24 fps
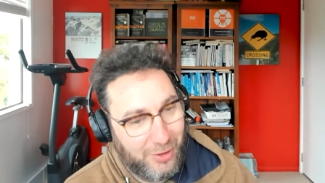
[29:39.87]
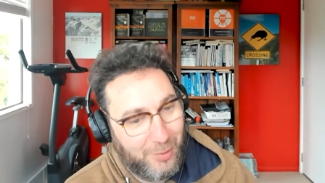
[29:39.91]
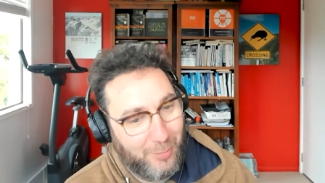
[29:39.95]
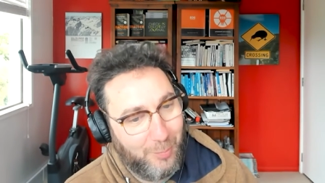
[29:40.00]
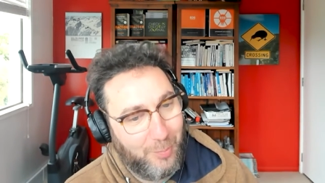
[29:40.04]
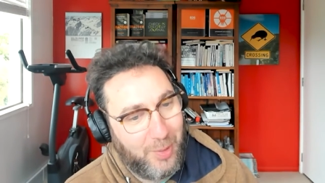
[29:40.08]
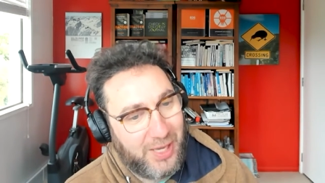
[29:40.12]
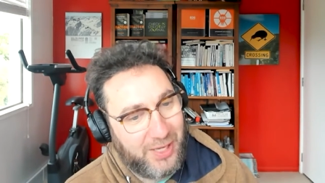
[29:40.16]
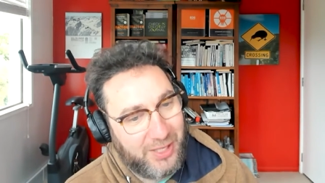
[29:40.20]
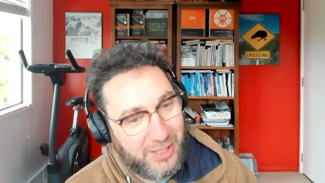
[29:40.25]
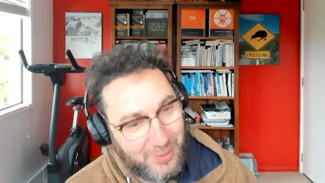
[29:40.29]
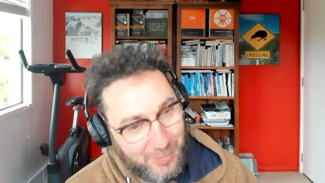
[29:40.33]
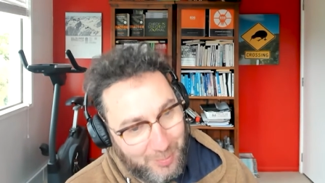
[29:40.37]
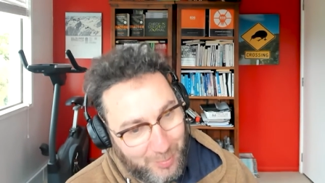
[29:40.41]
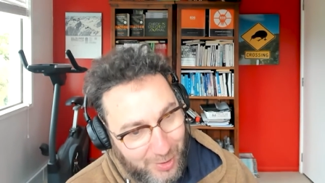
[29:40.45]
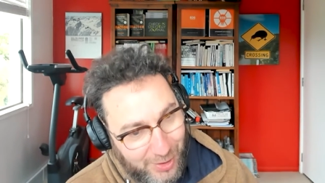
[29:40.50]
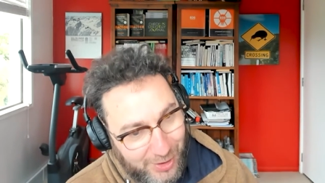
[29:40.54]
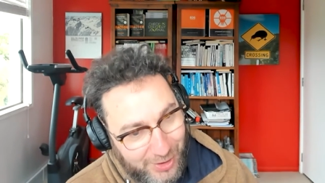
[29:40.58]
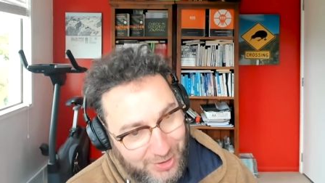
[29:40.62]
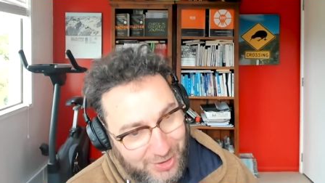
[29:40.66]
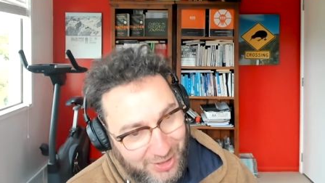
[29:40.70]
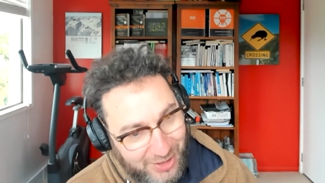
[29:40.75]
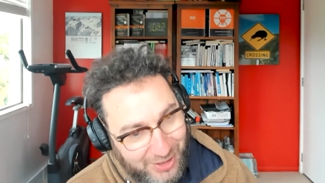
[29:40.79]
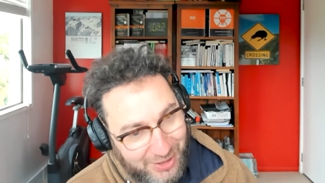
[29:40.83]
back in
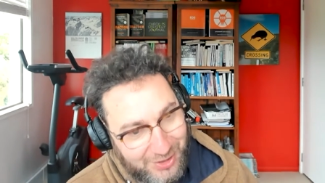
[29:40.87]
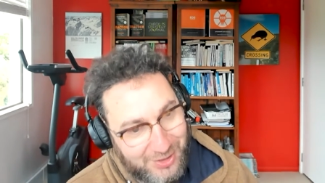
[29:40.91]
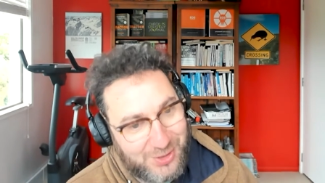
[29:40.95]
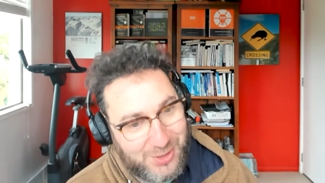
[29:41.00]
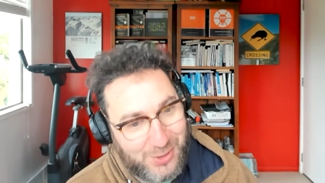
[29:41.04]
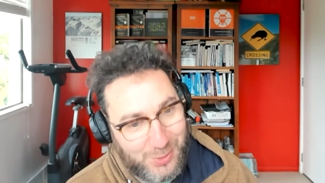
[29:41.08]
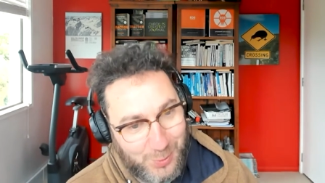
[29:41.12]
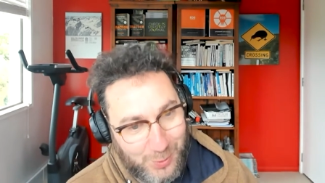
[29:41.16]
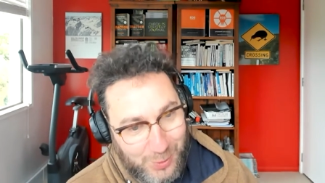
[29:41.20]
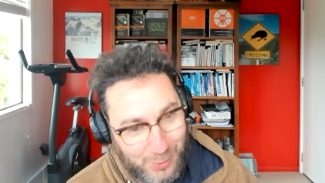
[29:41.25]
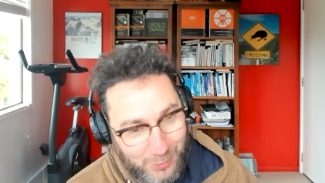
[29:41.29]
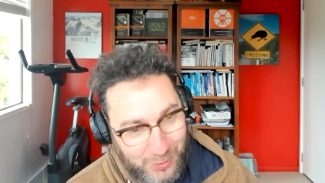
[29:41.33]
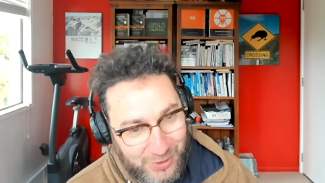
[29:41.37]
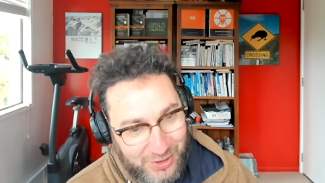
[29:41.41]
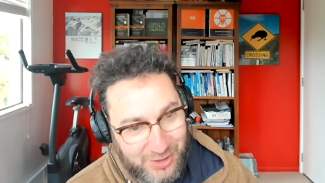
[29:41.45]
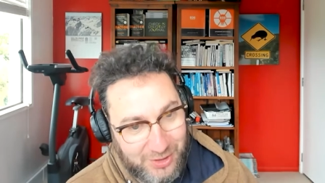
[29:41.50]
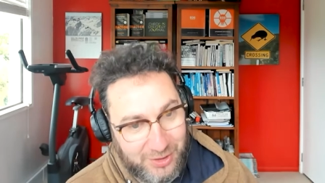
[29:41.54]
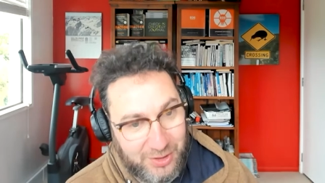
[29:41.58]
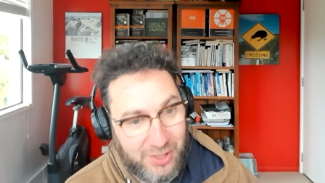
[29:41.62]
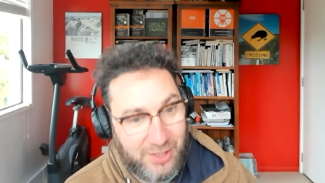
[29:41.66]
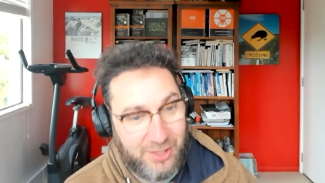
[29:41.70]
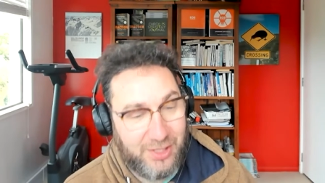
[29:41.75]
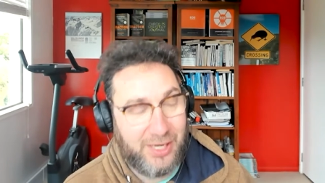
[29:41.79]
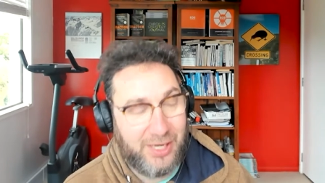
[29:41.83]
my day, this is what we
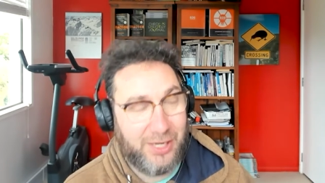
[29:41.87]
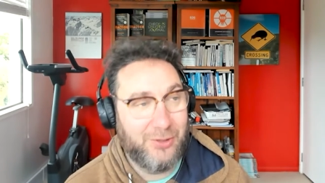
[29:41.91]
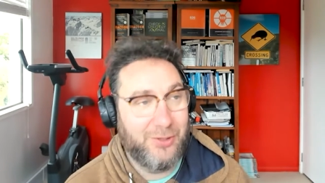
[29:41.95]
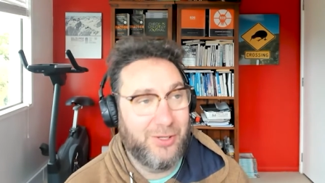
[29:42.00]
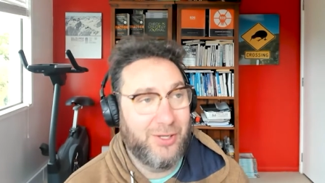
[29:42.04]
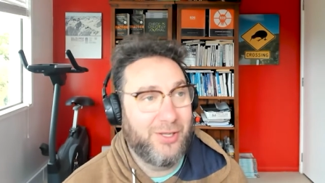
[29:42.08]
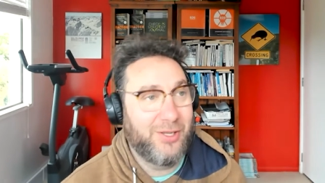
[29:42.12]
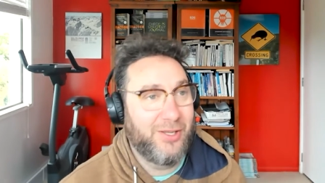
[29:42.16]
did." Now,